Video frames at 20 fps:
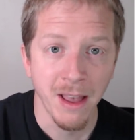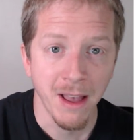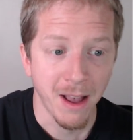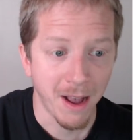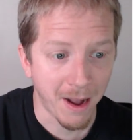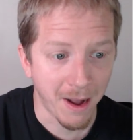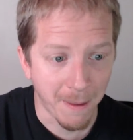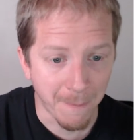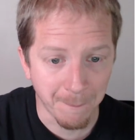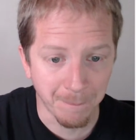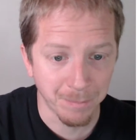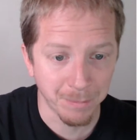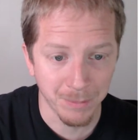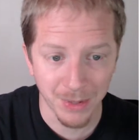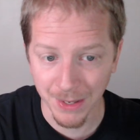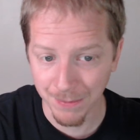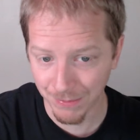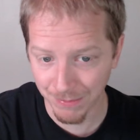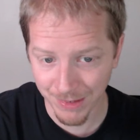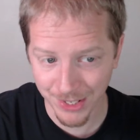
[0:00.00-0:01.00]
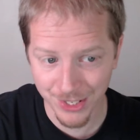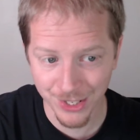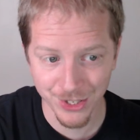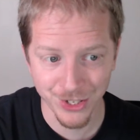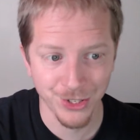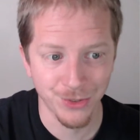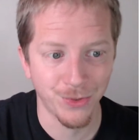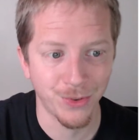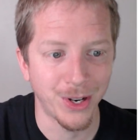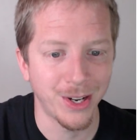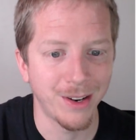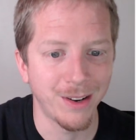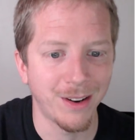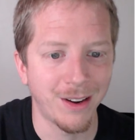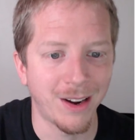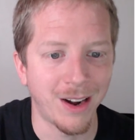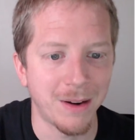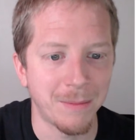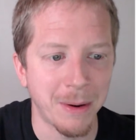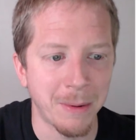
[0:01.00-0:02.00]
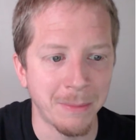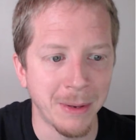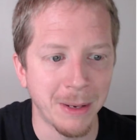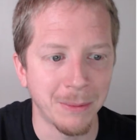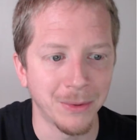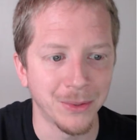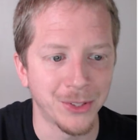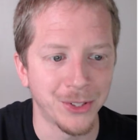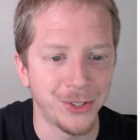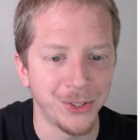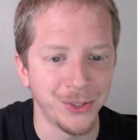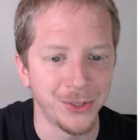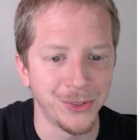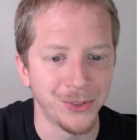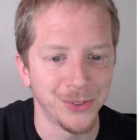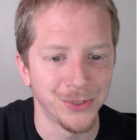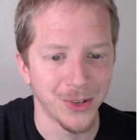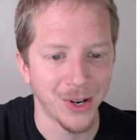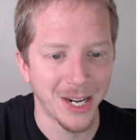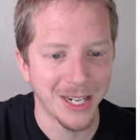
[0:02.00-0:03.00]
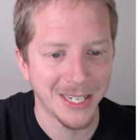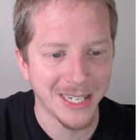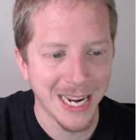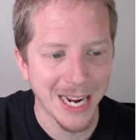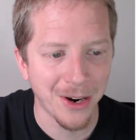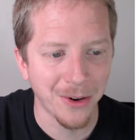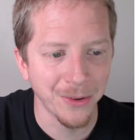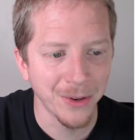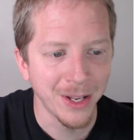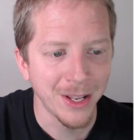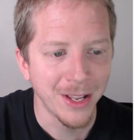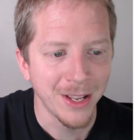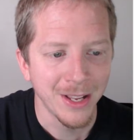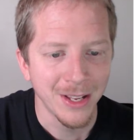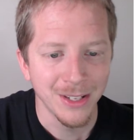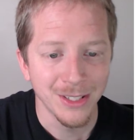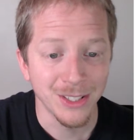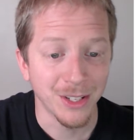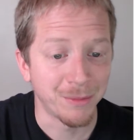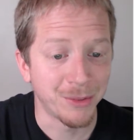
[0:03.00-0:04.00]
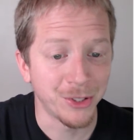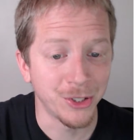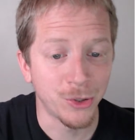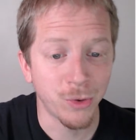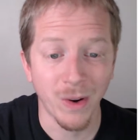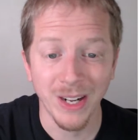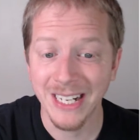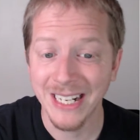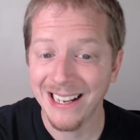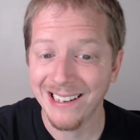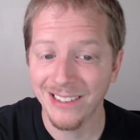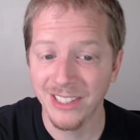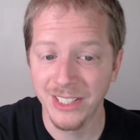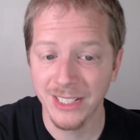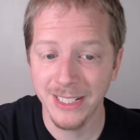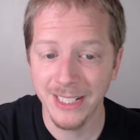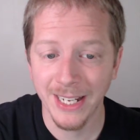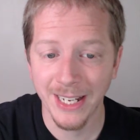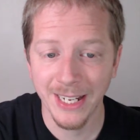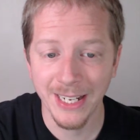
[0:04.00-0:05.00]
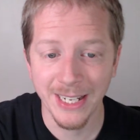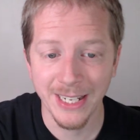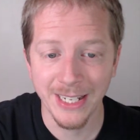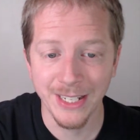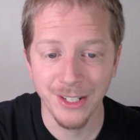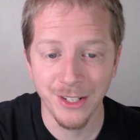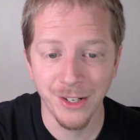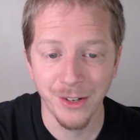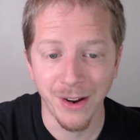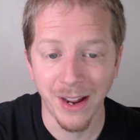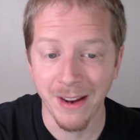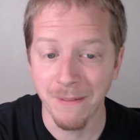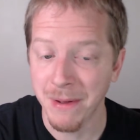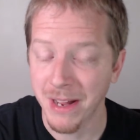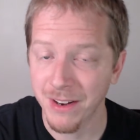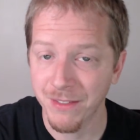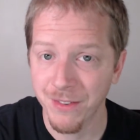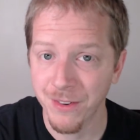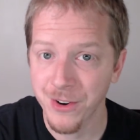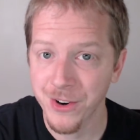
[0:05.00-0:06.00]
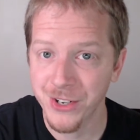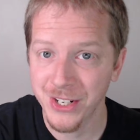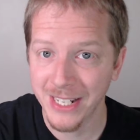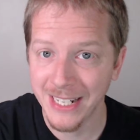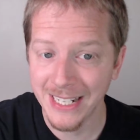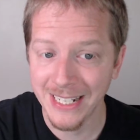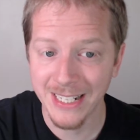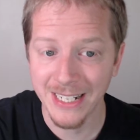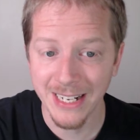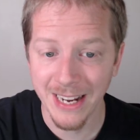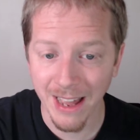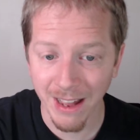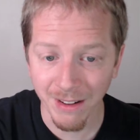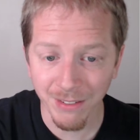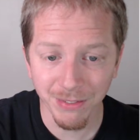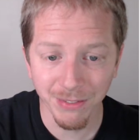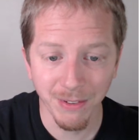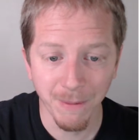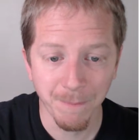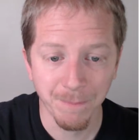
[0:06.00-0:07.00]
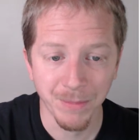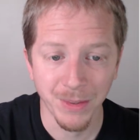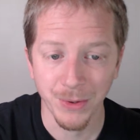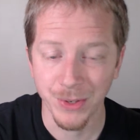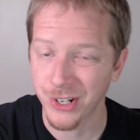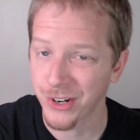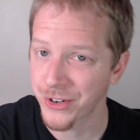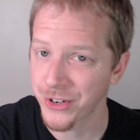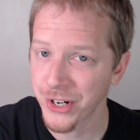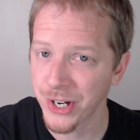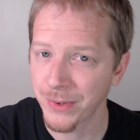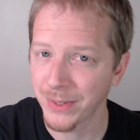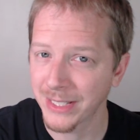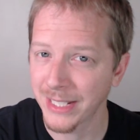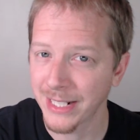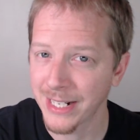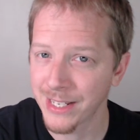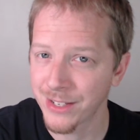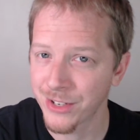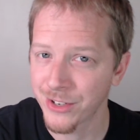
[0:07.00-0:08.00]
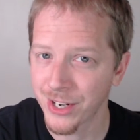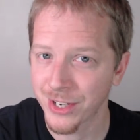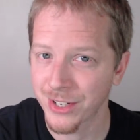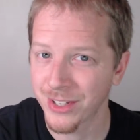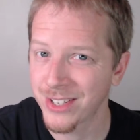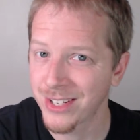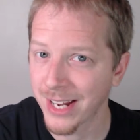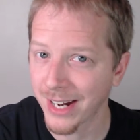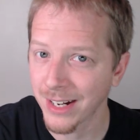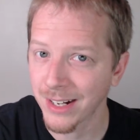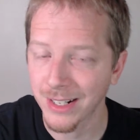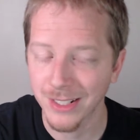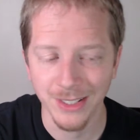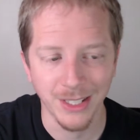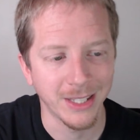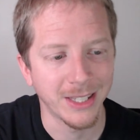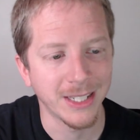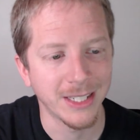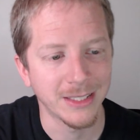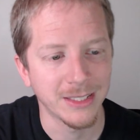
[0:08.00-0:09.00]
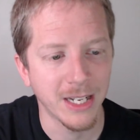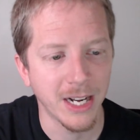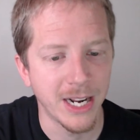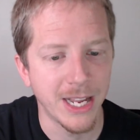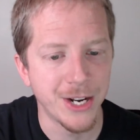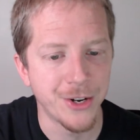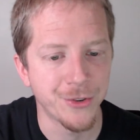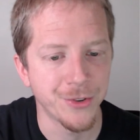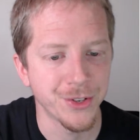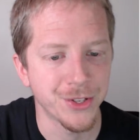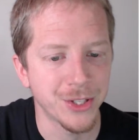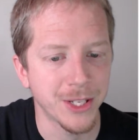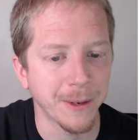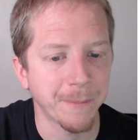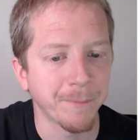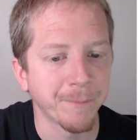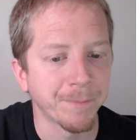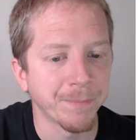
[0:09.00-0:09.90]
But this is just what I'm able to do right now. So I'm doing $20 a day into a Metaverse ETF, which I'll show you what that is in just a second, because I think it's kind of interesting.